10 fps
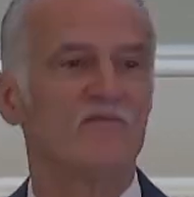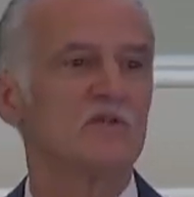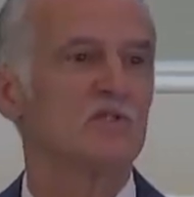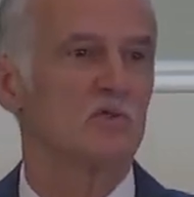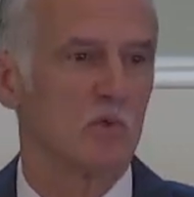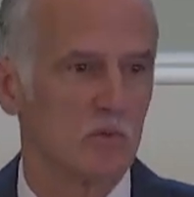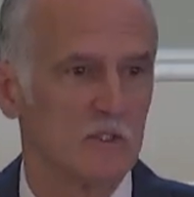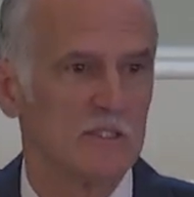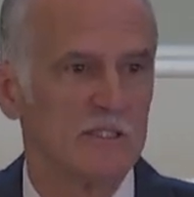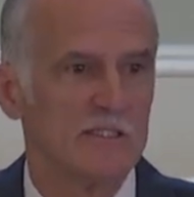and the
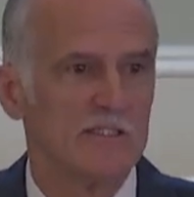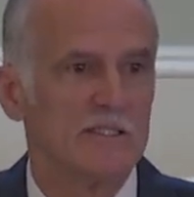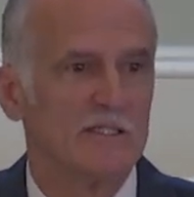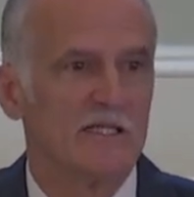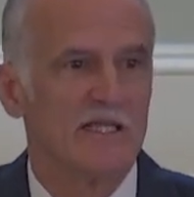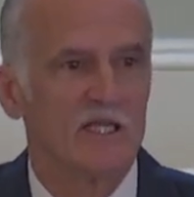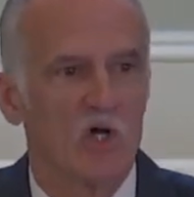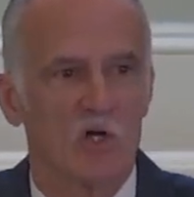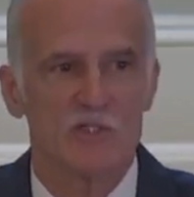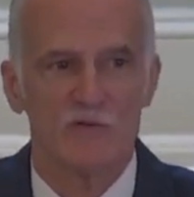visceral,
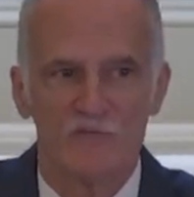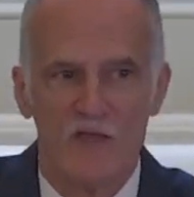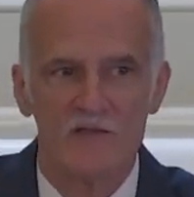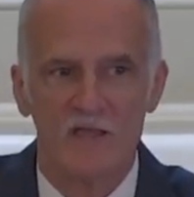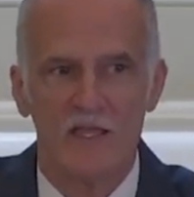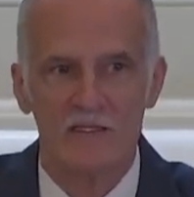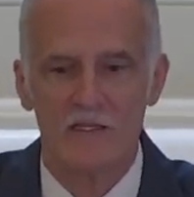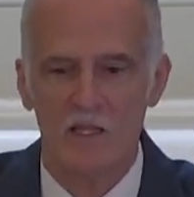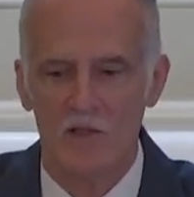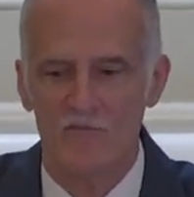and he calls it faith
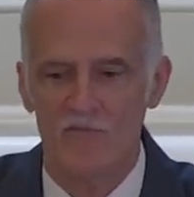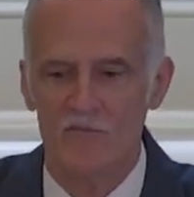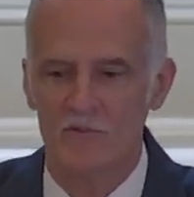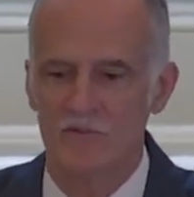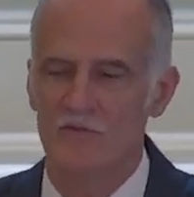and love.